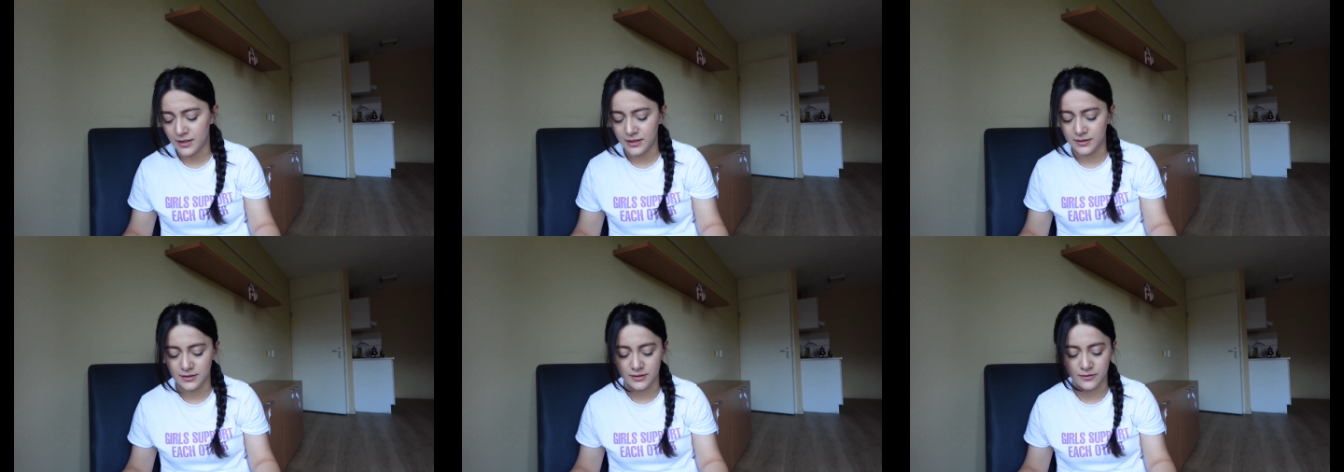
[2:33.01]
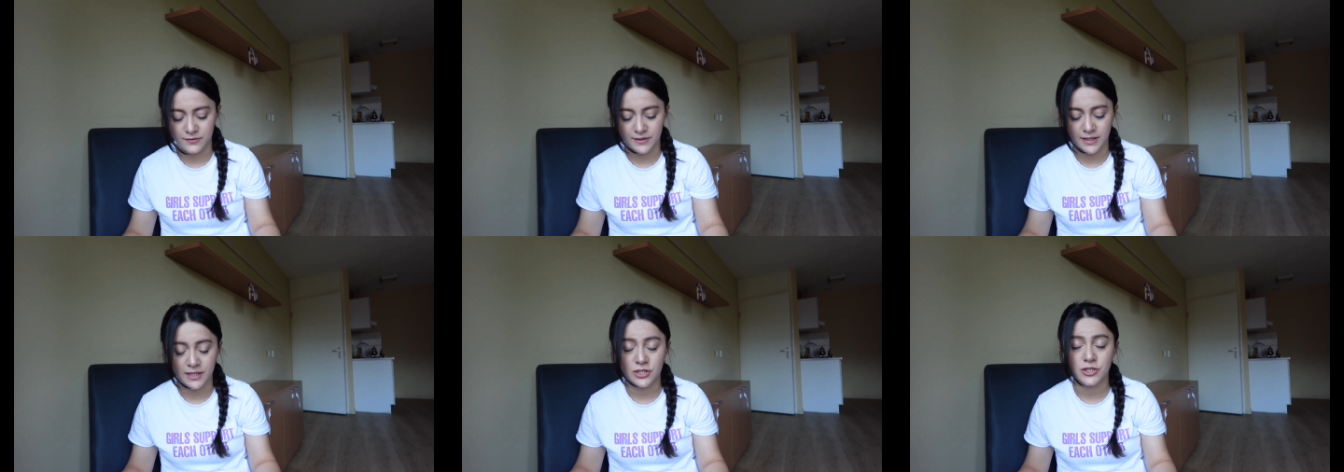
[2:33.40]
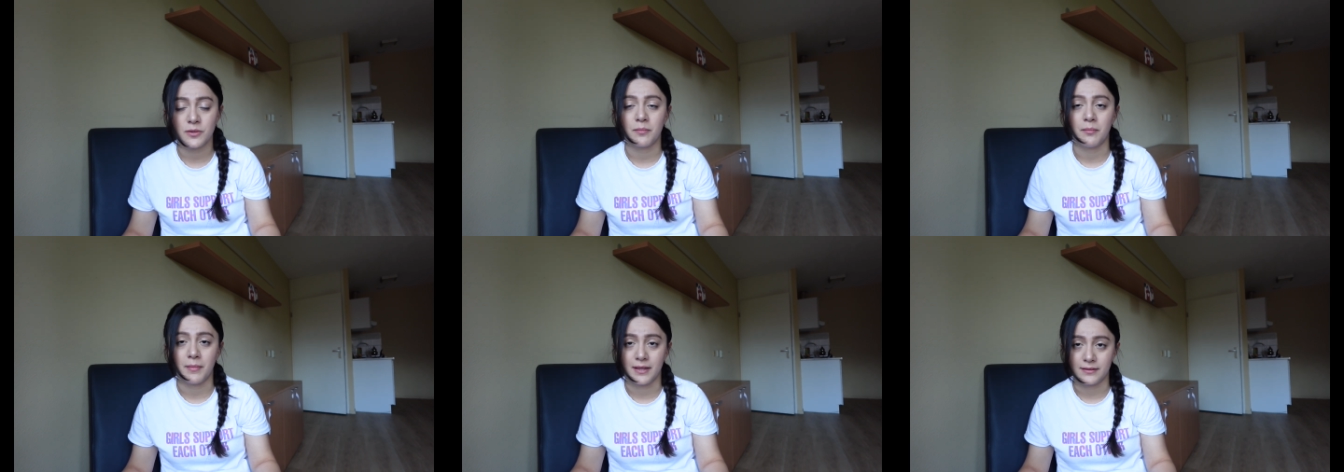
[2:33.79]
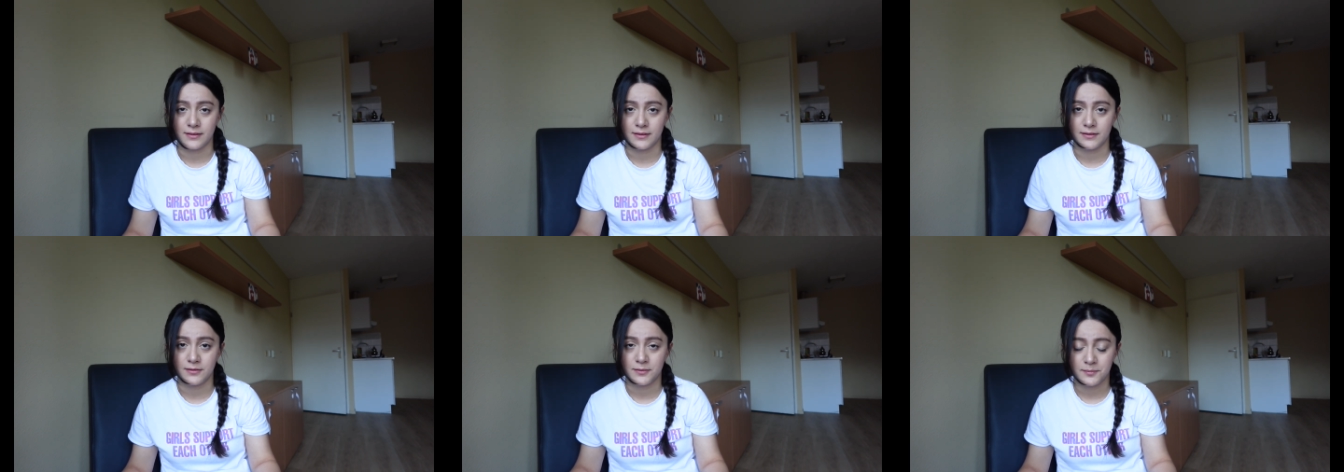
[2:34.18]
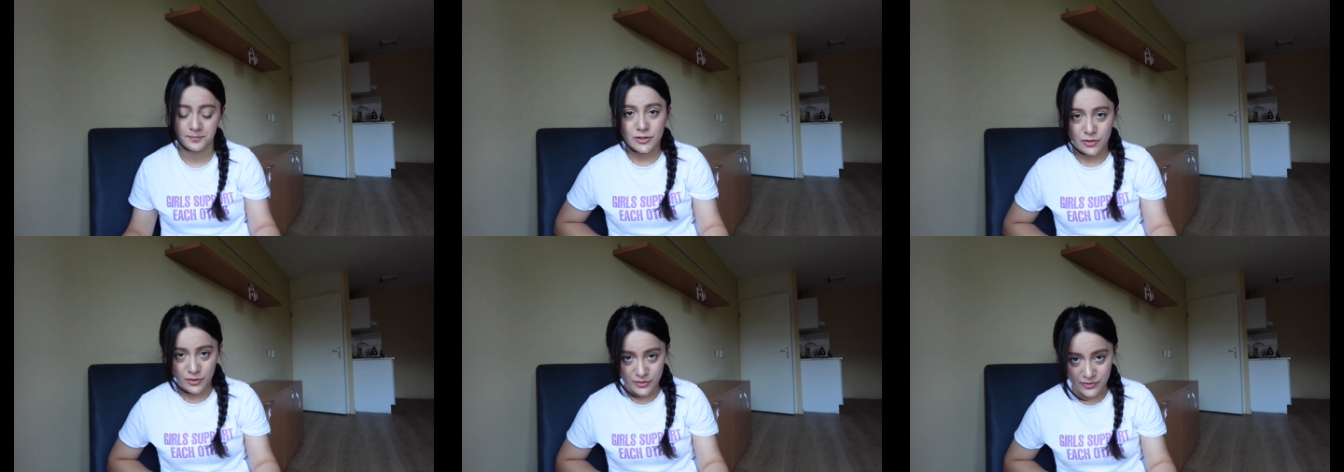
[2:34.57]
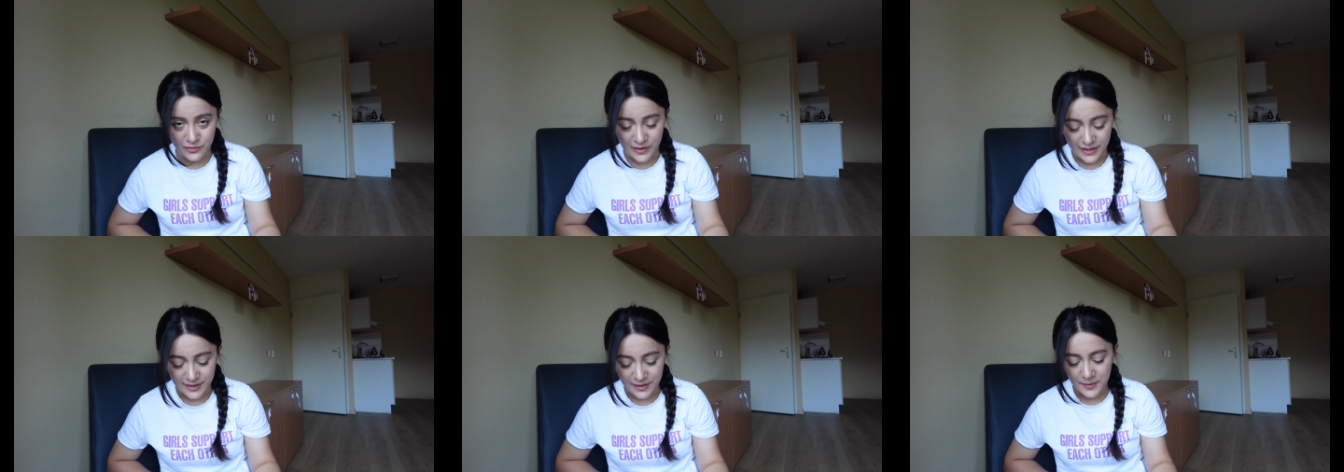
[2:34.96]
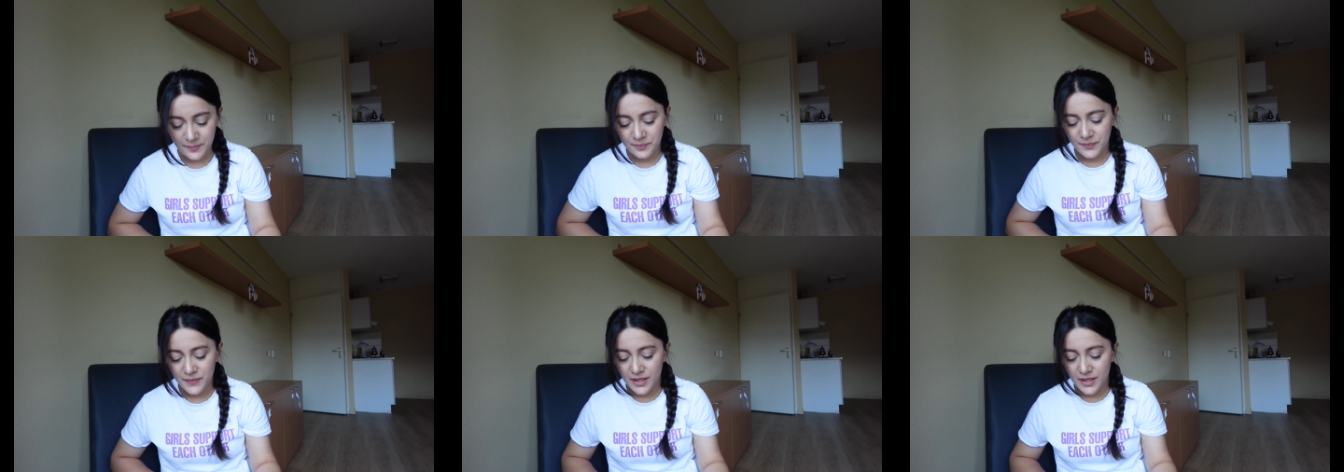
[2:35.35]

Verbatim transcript: identification method. Third training.